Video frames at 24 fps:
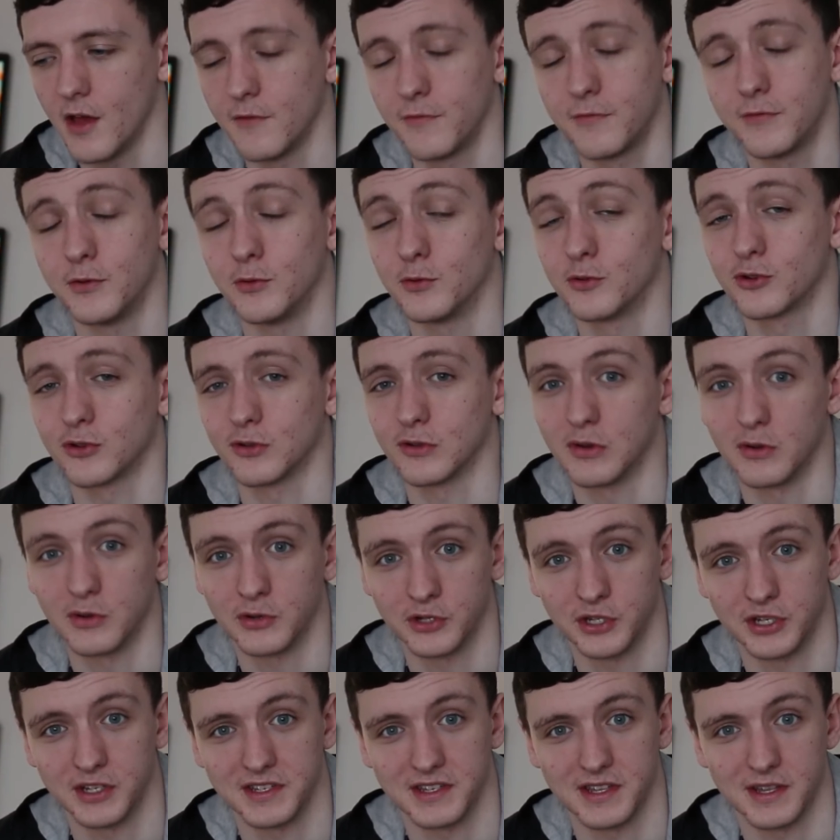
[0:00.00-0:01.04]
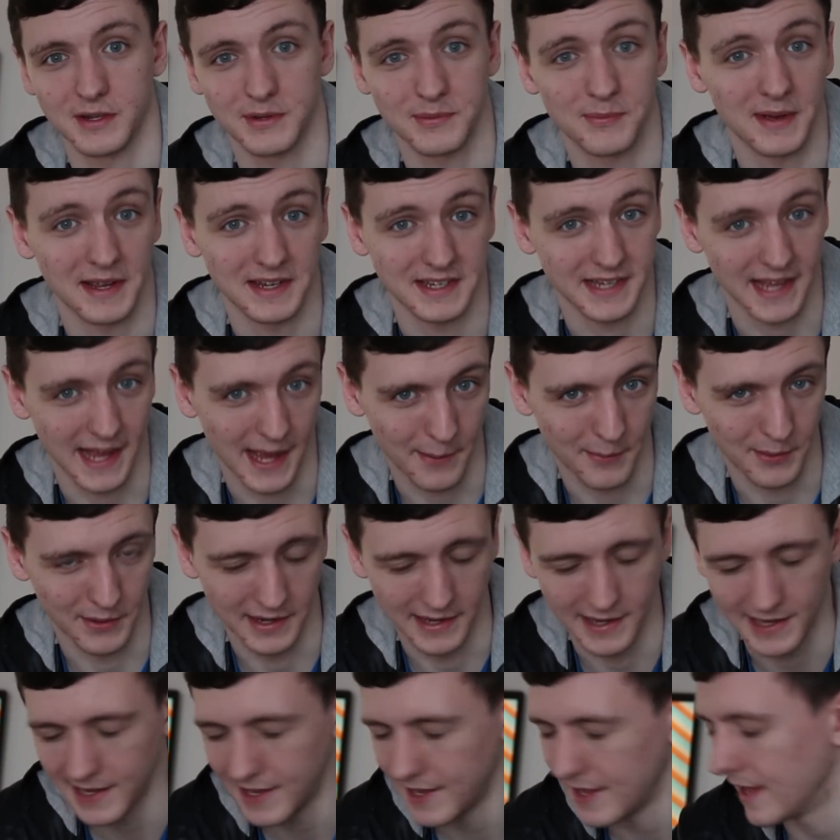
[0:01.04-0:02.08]
future launches that might
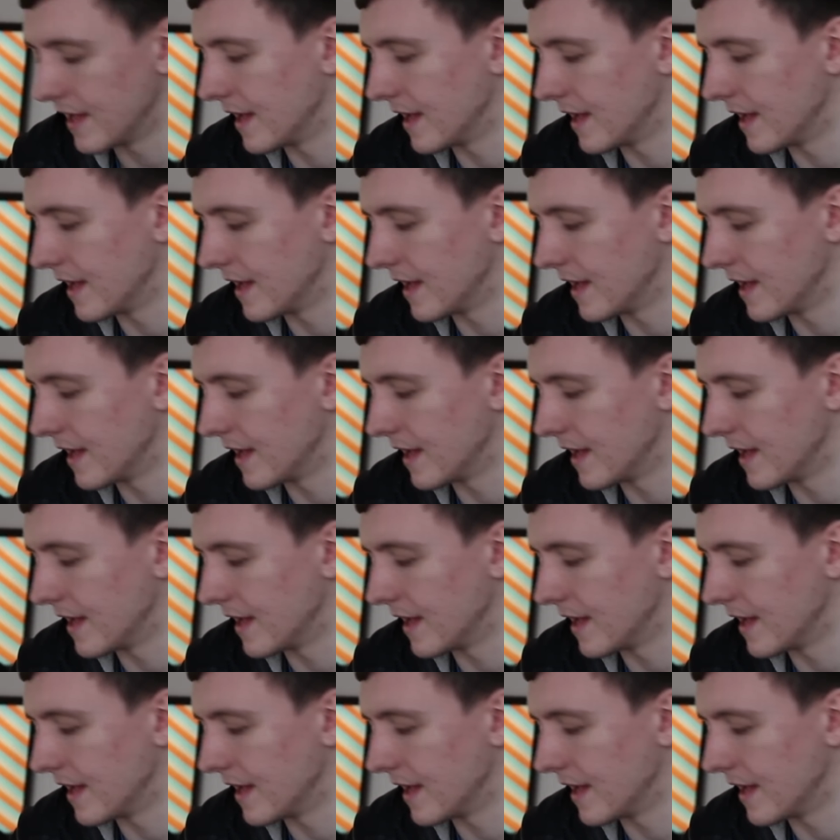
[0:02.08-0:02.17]
happen.